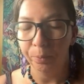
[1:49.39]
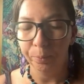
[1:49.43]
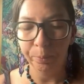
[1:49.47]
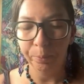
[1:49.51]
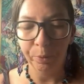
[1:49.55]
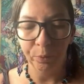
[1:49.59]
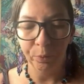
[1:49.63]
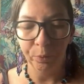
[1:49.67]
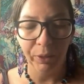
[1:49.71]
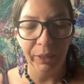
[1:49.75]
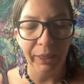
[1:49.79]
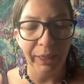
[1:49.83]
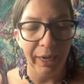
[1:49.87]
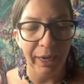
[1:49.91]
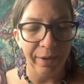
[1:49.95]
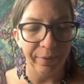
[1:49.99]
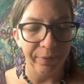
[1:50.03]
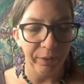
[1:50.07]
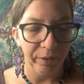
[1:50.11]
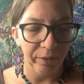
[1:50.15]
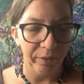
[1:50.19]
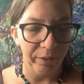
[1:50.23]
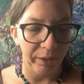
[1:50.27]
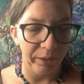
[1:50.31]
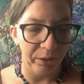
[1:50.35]
but really
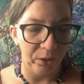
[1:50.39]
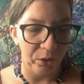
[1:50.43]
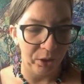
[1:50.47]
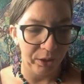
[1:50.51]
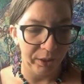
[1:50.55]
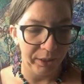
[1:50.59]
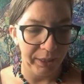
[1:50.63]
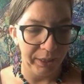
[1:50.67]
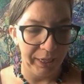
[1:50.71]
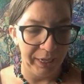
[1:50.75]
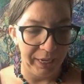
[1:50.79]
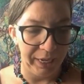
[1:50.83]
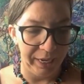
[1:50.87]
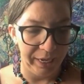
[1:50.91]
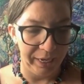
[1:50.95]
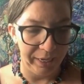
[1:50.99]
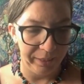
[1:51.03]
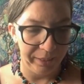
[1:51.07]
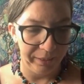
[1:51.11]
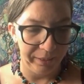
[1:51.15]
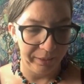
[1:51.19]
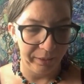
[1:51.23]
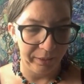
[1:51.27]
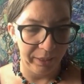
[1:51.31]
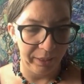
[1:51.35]
everything just
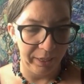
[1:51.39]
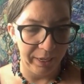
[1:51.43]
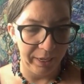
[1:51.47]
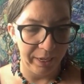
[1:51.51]
is.